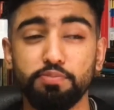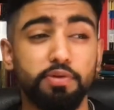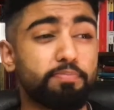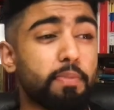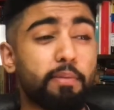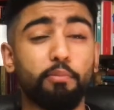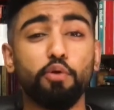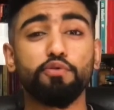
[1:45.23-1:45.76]
but
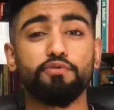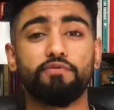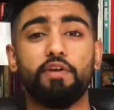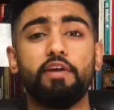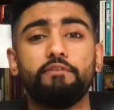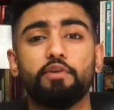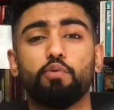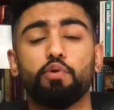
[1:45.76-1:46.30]
my most
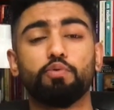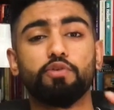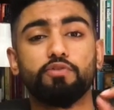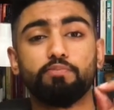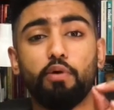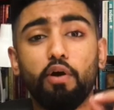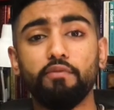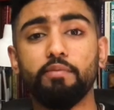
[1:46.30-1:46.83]
favorite one was
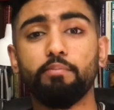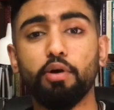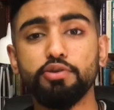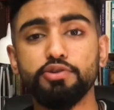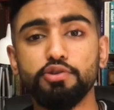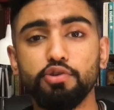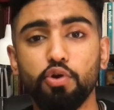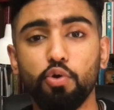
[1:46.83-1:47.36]
part of a
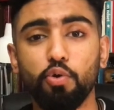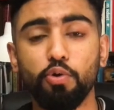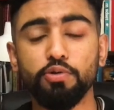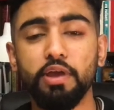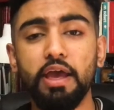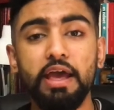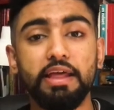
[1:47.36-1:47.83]
module called